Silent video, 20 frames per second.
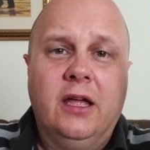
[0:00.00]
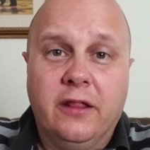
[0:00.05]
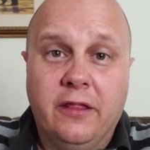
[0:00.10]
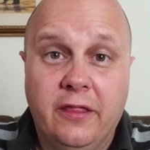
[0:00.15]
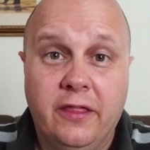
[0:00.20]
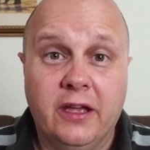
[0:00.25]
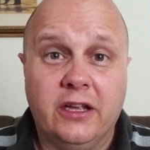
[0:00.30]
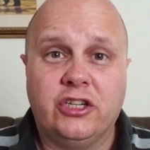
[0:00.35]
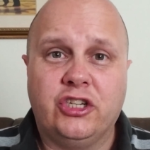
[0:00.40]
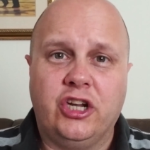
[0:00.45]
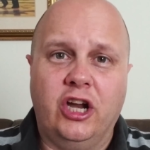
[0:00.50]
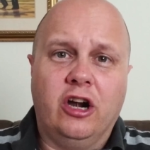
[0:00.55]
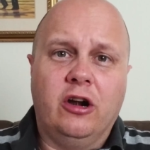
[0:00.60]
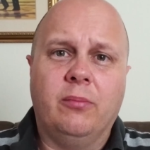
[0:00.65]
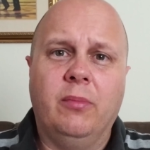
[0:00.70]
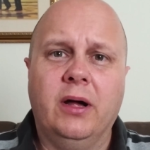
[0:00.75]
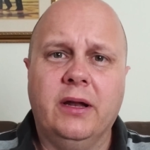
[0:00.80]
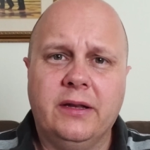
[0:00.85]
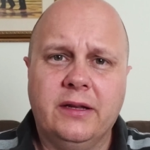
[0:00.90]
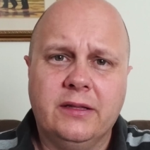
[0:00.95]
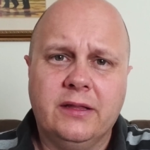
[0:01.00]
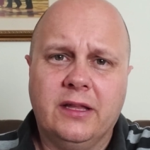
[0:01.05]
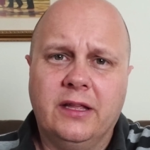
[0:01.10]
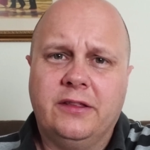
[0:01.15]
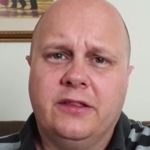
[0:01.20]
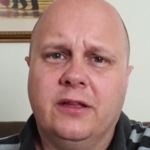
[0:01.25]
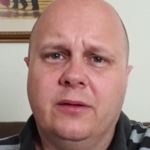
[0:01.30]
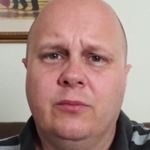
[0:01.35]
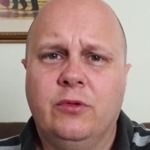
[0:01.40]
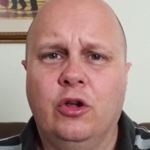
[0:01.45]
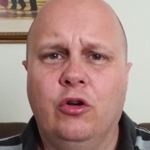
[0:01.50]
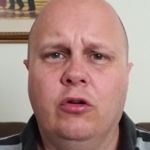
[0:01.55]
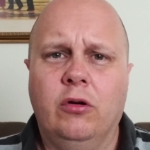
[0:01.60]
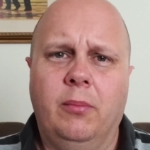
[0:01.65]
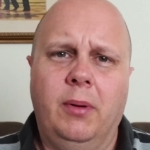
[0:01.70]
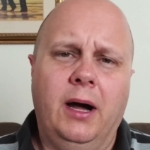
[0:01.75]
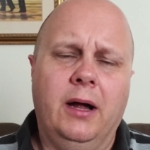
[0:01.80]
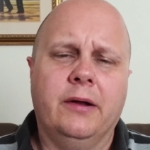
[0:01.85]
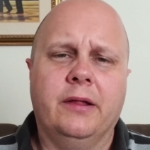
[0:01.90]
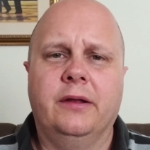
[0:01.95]
the share button and let them know
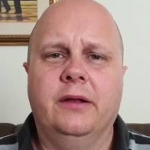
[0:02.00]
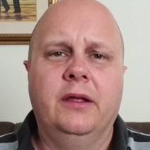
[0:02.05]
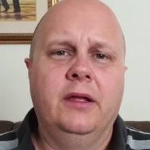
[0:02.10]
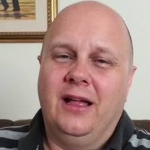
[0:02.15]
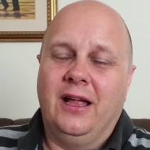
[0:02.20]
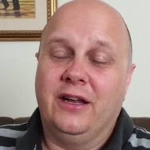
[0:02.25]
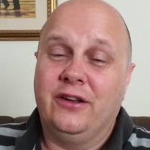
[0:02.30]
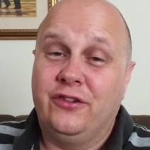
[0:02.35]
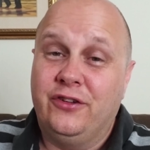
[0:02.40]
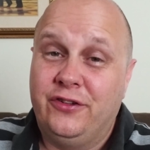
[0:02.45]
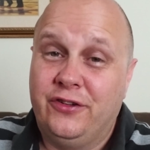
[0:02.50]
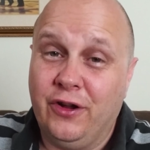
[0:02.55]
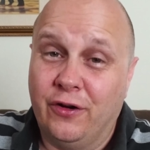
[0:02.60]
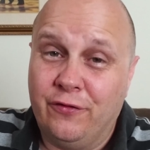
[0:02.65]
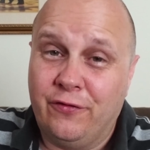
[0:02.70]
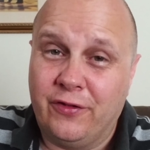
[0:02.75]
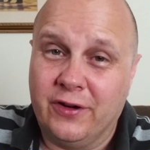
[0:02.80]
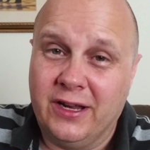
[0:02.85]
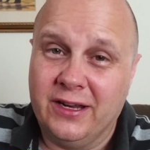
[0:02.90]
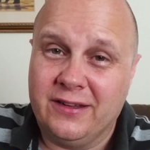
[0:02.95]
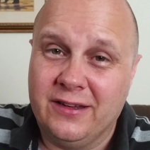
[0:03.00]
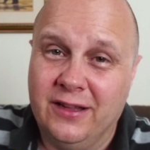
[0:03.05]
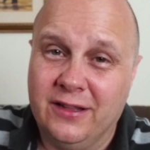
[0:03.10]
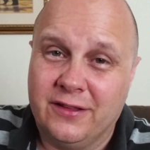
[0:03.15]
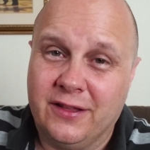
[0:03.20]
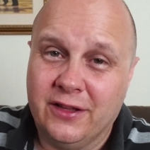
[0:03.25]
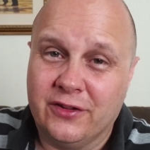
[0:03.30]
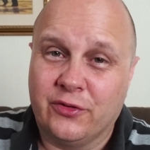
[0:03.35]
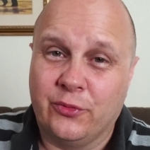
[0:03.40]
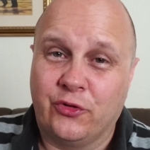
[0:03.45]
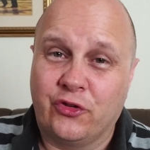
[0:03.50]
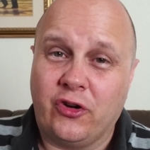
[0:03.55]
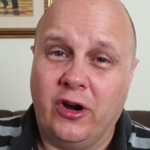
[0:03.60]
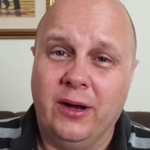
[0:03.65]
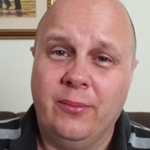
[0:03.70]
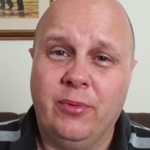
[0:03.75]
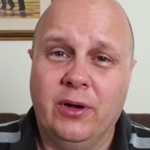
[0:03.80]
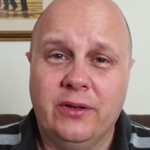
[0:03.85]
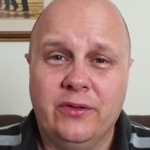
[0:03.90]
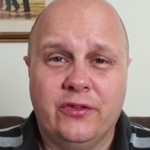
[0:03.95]
about it. And don't forget to hit that
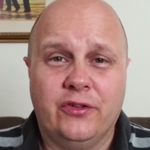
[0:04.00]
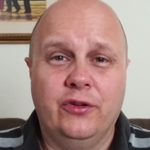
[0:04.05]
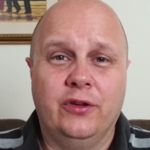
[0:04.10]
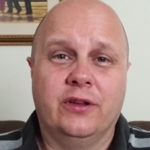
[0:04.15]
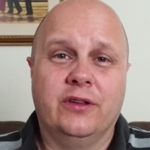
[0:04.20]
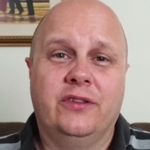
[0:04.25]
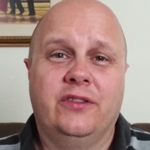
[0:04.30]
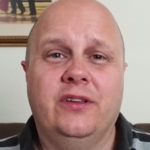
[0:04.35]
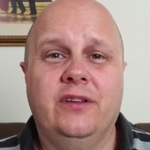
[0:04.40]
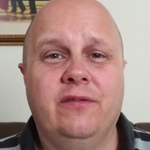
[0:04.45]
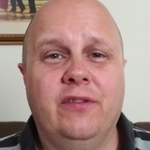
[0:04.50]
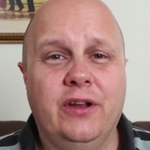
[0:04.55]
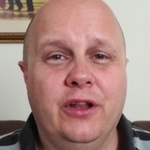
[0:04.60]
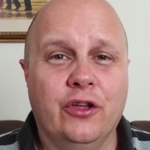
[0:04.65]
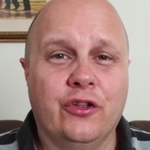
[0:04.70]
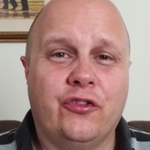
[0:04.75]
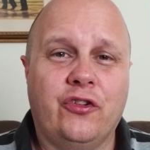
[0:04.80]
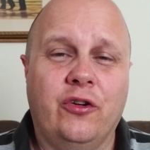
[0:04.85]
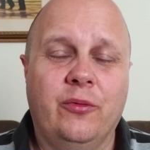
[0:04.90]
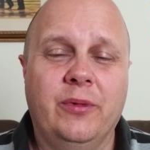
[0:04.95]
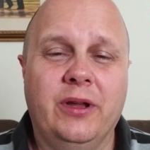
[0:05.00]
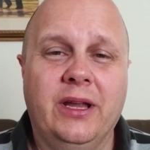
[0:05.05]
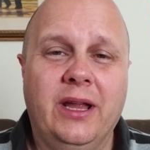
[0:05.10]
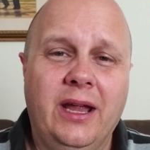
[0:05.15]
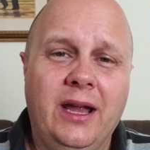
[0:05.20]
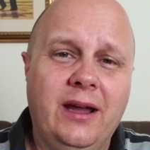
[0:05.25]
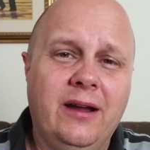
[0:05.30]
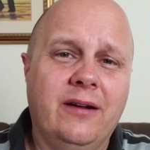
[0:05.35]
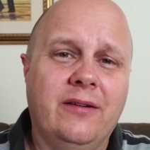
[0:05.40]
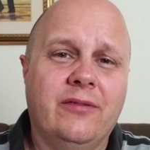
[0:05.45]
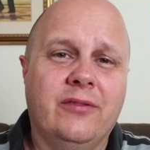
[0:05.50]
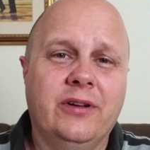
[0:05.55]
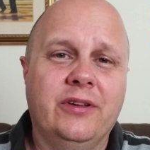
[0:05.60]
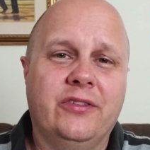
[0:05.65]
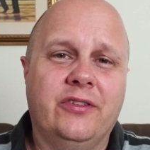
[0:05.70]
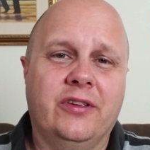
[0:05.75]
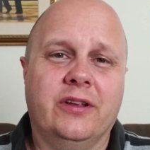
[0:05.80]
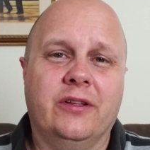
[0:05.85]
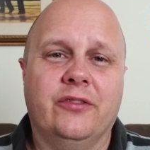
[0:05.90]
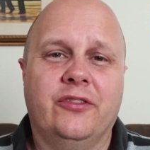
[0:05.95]
subscribe button so you can see videos from me every
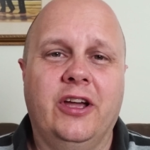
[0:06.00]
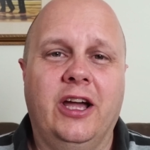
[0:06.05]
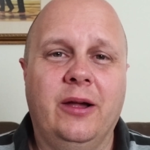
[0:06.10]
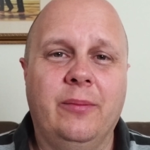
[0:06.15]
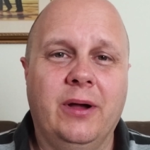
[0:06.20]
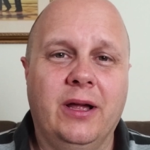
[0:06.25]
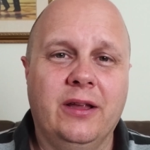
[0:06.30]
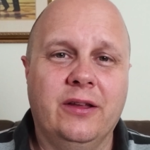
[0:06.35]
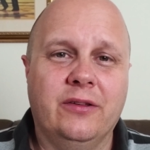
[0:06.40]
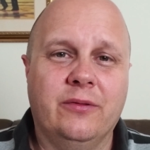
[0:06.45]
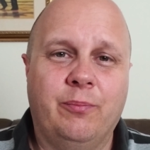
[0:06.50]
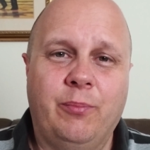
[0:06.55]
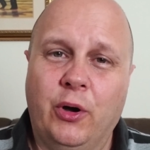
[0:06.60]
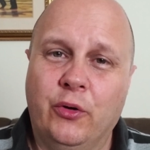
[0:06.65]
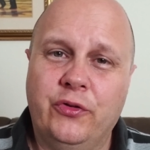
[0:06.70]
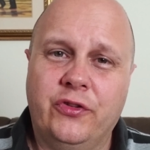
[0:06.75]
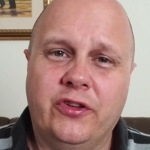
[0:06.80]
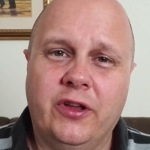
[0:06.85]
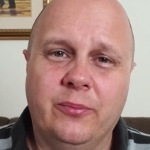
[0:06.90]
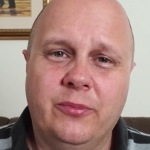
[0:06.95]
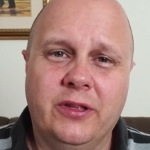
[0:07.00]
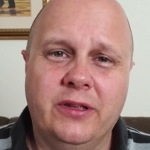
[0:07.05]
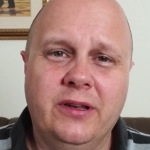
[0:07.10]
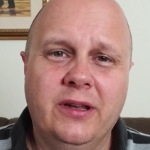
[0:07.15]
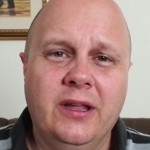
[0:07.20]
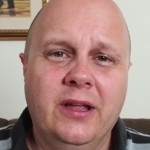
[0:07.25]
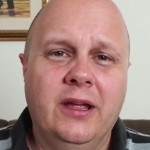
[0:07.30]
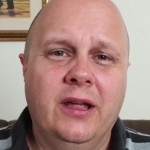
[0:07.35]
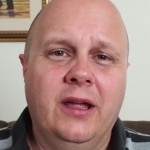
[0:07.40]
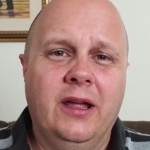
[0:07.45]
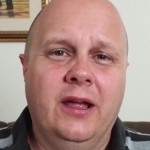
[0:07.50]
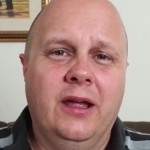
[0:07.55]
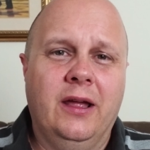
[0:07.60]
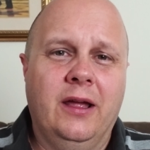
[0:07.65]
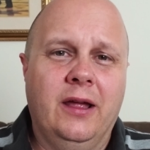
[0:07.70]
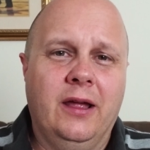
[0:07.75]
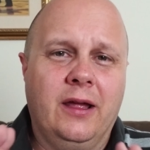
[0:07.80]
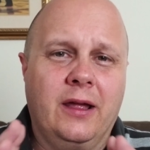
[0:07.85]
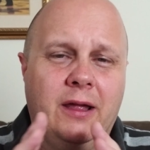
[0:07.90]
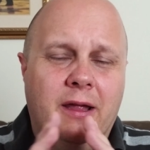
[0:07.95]
single time I post something.
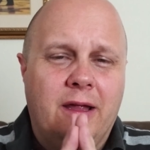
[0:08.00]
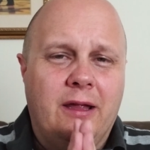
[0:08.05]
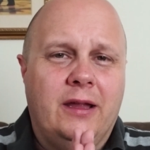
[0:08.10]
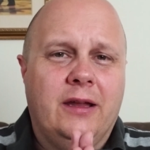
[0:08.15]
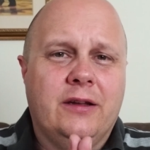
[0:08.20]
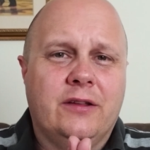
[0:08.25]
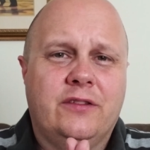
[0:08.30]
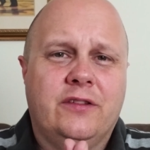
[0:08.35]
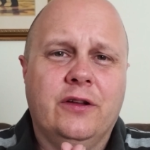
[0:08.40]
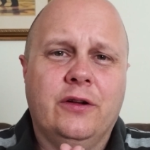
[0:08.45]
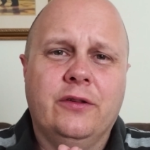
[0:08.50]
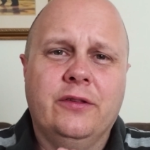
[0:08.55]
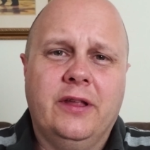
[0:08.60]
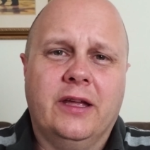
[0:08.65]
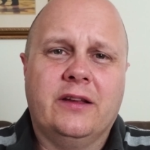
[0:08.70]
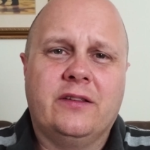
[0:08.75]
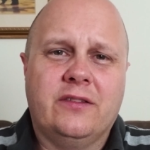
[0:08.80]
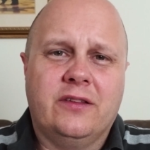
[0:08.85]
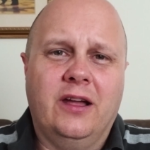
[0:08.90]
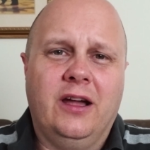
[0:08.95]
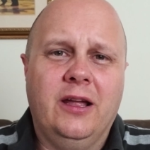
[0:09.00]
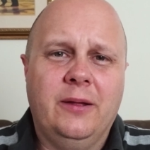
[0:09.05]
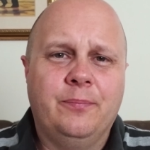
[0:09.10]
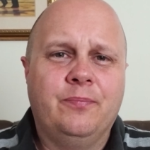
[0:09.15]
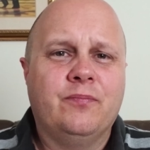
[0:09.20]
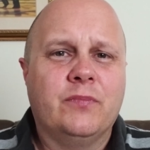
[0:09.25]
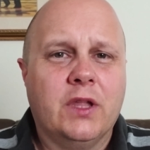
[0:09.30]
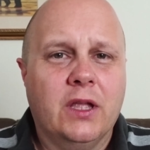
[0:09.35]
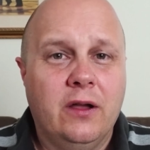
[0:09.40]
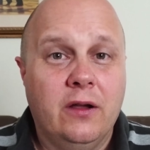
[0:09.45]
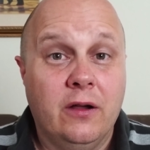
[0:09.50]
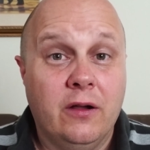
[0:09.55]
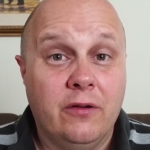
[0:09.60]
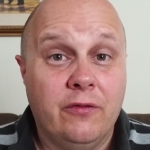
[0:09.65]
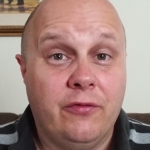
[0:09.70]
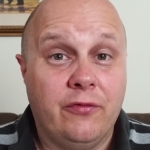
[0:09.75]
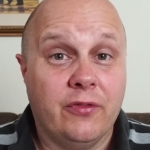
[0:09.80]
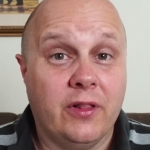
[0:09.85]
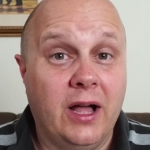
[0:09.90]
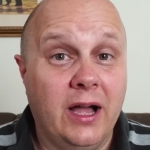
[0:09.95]
And until next time,
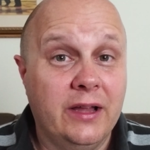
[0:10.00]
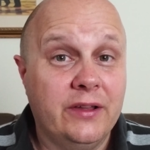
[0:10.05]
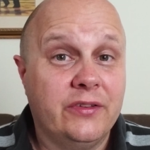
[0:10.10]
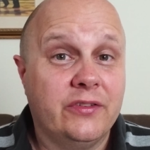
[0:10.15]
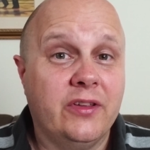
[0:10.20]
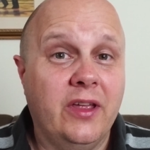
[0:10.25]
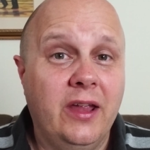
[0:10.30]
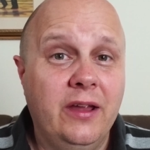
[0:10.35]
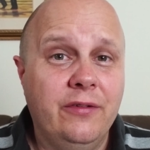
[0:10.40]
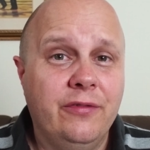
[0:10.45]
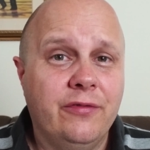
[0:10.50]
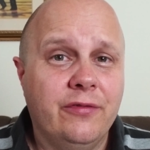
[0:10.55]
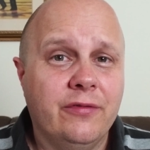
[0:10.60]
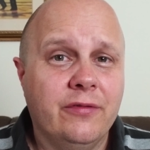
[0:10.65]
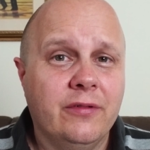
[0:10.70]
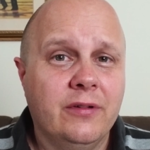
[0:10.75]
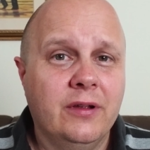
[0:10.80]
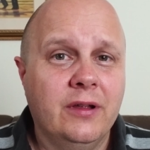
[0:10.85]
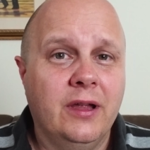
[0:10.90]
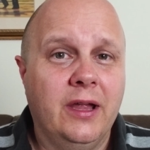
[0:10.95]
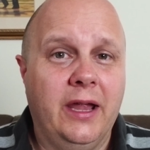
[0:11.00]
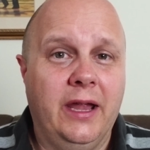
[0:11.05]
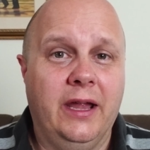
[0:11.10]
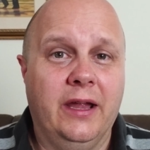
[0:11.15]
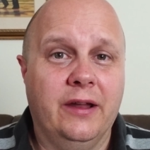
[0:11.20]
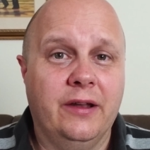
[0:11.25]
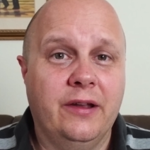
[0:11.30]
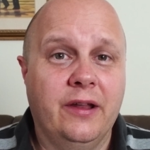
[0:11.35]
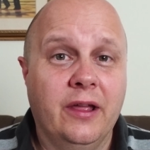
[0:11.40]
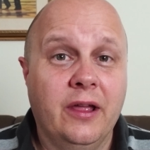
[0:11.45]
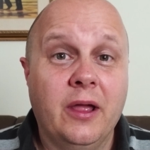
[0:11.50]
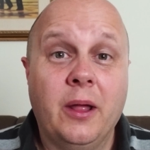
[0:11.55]
fly safe and